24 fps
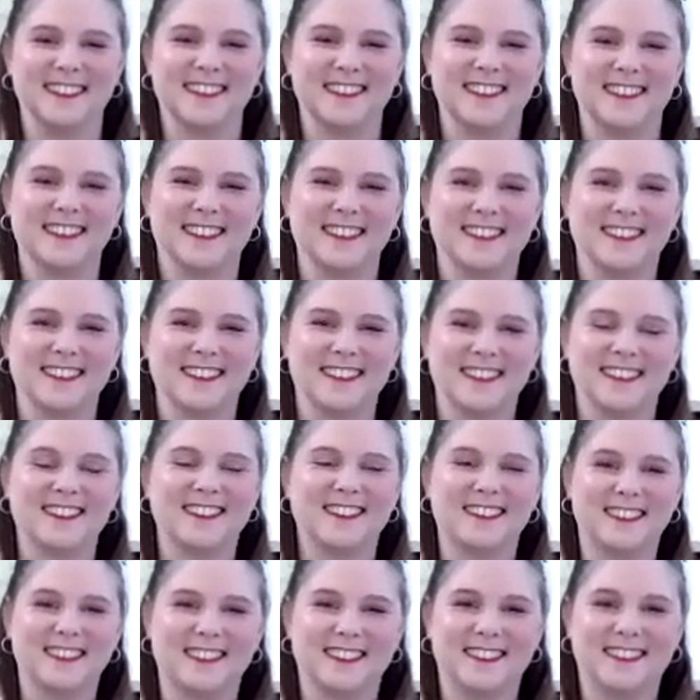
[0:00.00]

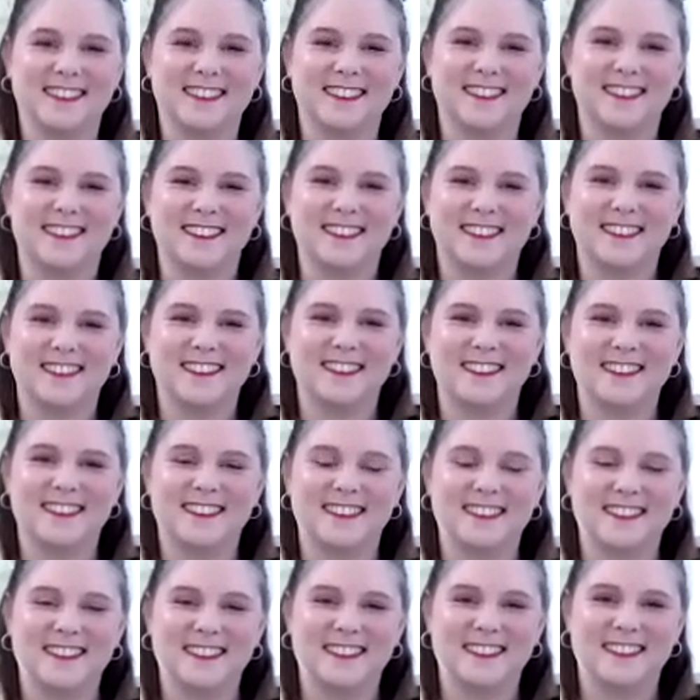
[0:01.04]

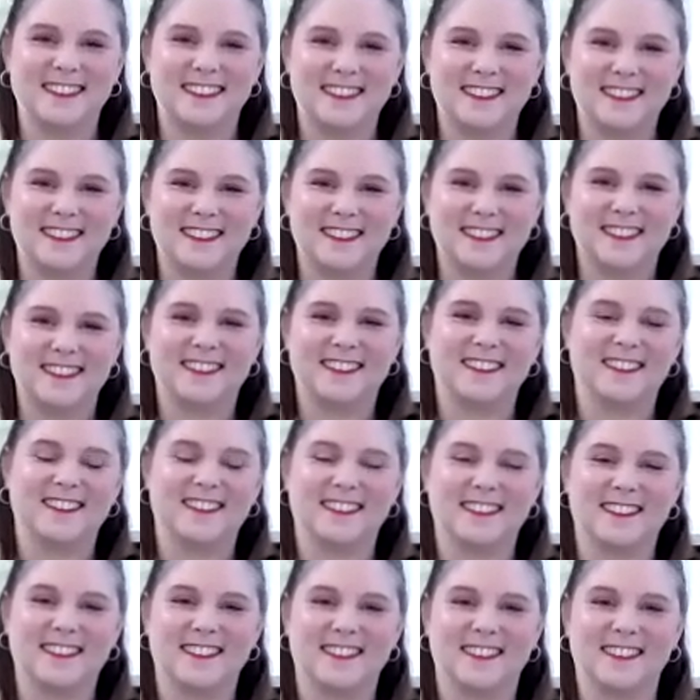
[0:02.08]

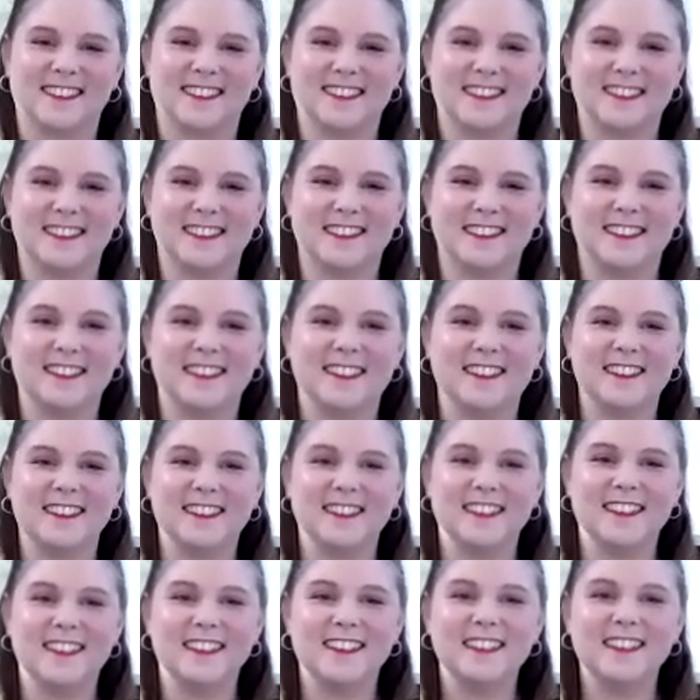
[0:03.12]

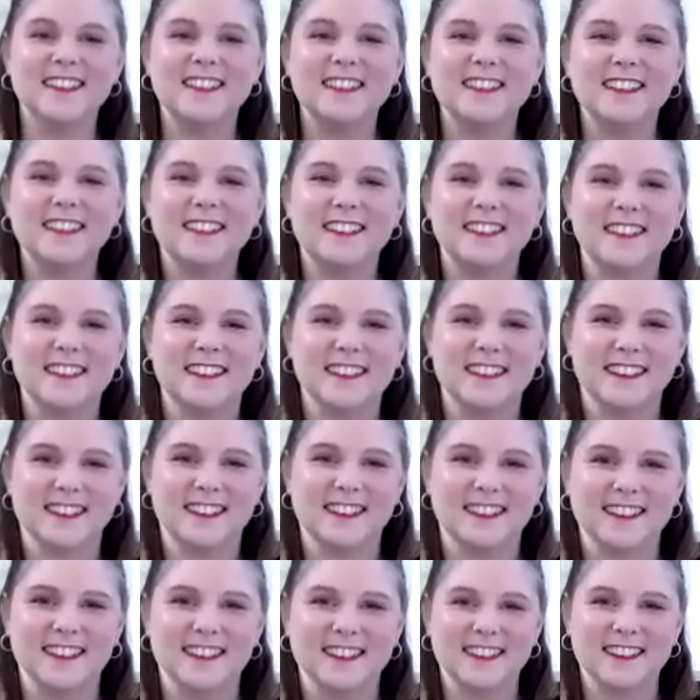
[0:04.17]

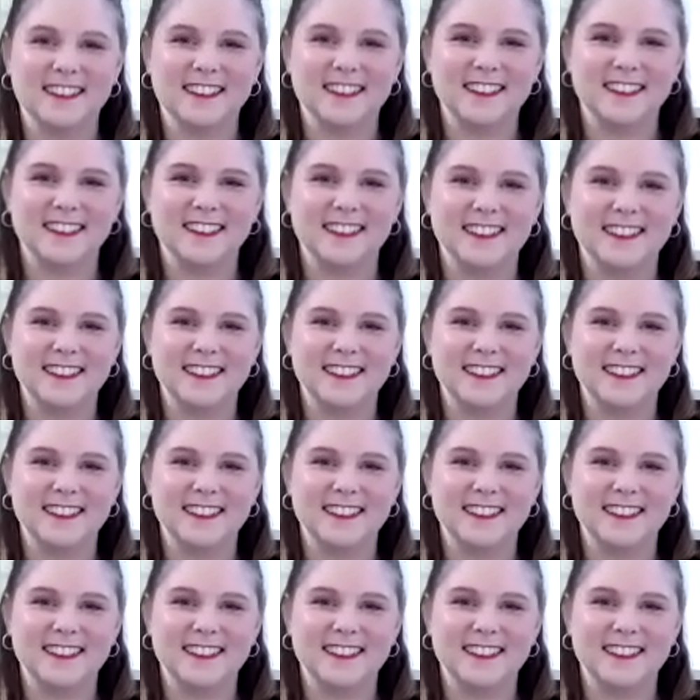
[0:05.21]
(not speaking)